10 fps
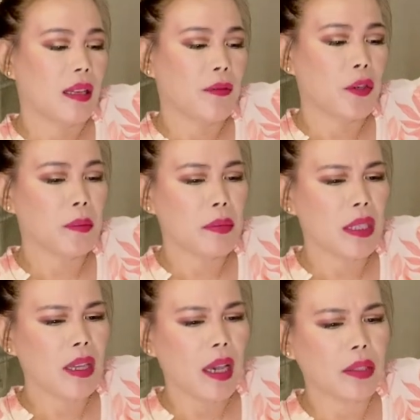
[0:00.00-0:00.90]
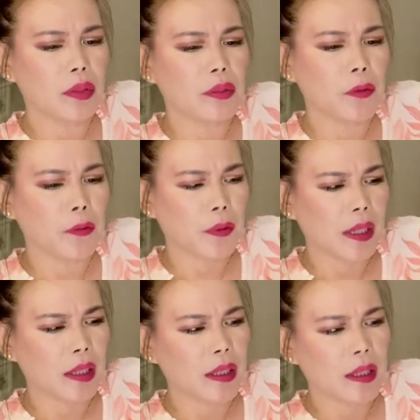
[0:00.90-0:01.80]
For me, I don't
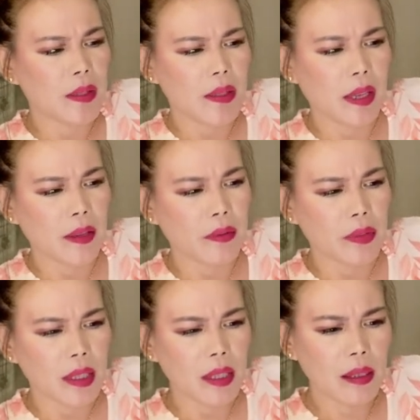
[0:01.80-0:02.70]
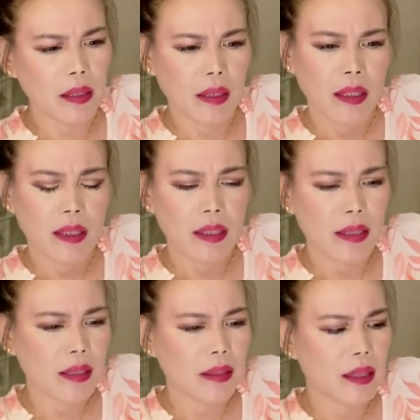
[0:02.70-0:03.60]
feel it's heavy.
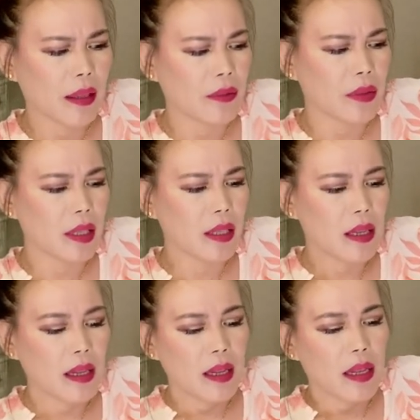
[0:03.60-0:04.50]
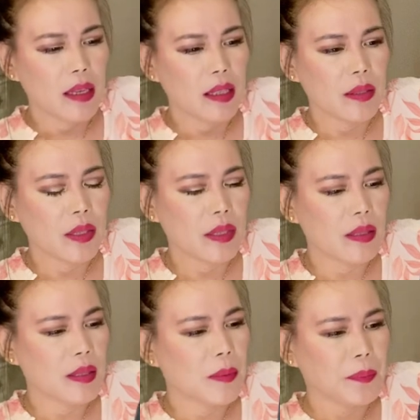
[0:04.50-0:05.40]
It's that heavy.
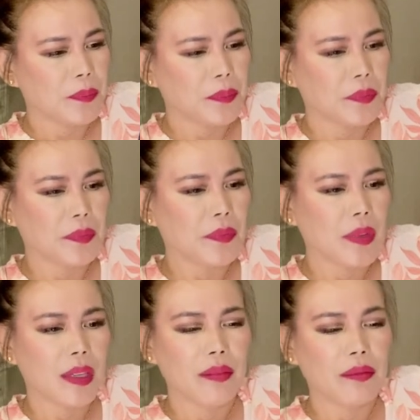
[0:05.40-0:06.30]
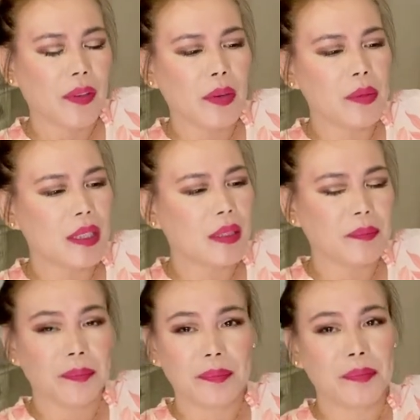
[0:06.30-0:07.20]
It's very,
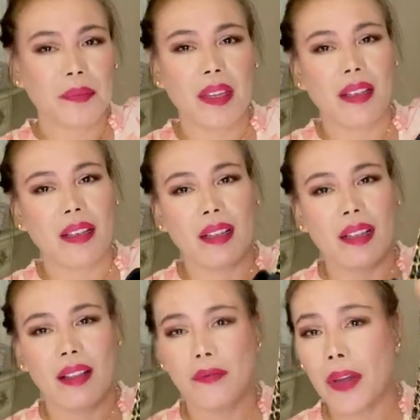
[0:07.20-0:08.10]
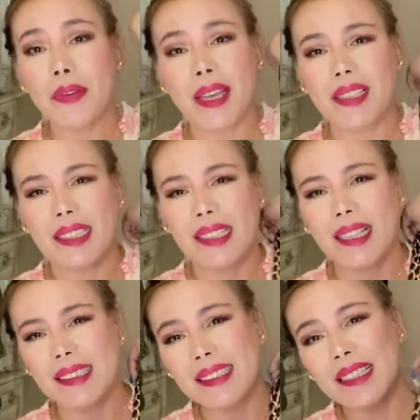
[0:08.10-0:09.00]
very
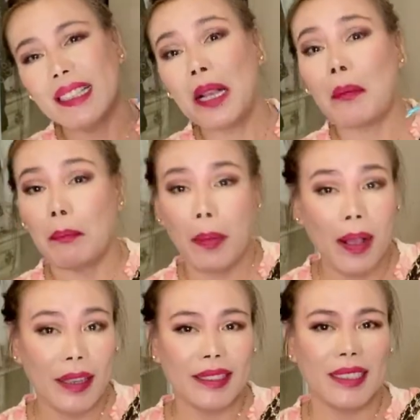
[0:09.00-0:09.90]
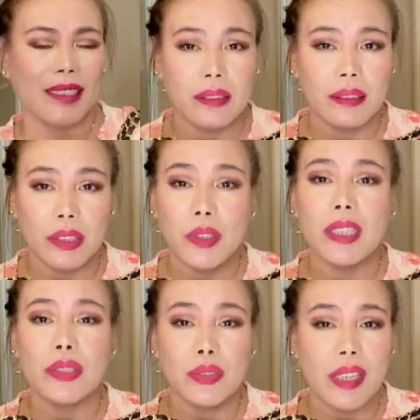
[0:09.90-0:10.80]
elegant, but you
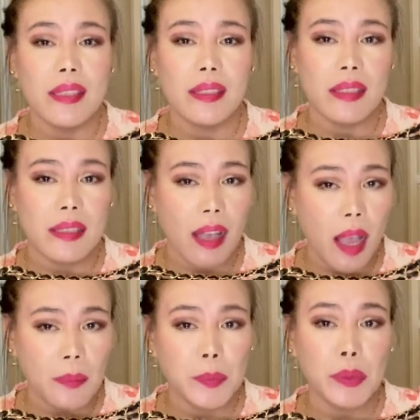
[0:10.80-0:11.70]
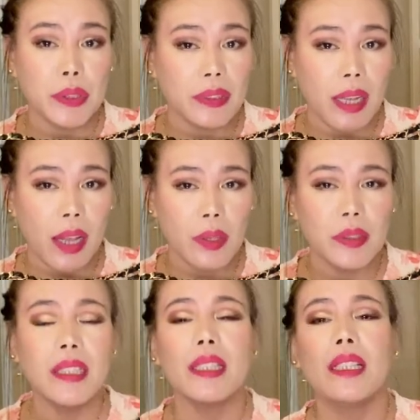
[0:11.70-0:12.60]
can dress this up or
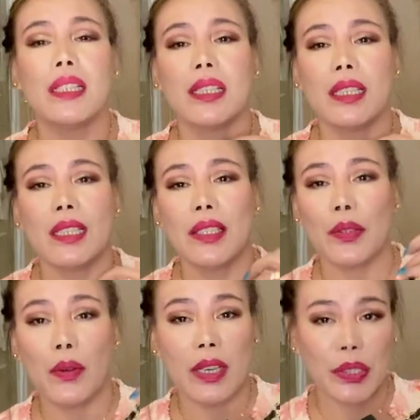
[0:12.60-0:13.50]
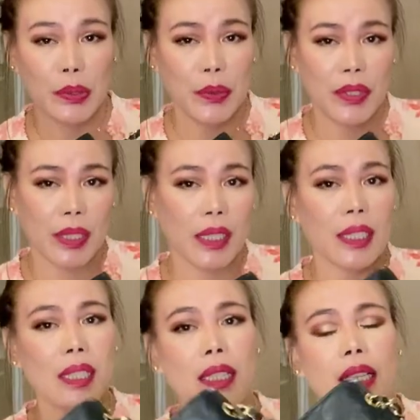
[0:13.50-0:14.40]
down. So I chose
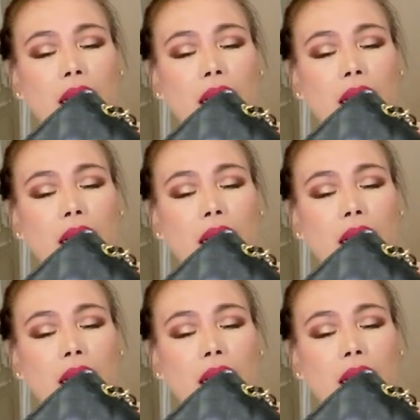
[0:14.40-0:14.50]
this.